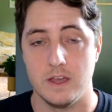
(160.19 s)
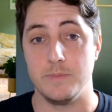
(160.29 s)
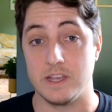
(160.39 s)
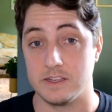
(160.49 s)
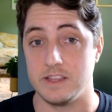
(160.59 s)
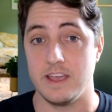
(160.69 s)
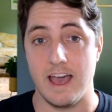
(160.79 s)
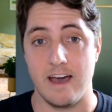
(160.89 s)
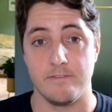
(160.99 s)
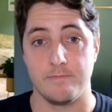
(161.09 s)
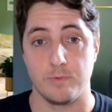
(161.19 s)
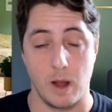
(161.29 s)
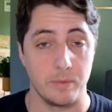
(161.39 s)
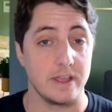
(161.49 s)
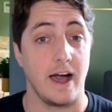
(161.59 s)
because they have
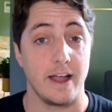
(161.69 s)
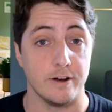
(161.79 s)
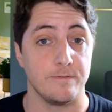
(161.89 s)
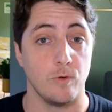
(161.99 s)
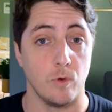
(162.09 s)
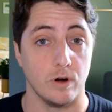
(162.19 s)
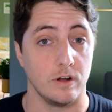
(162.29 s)
probably hired for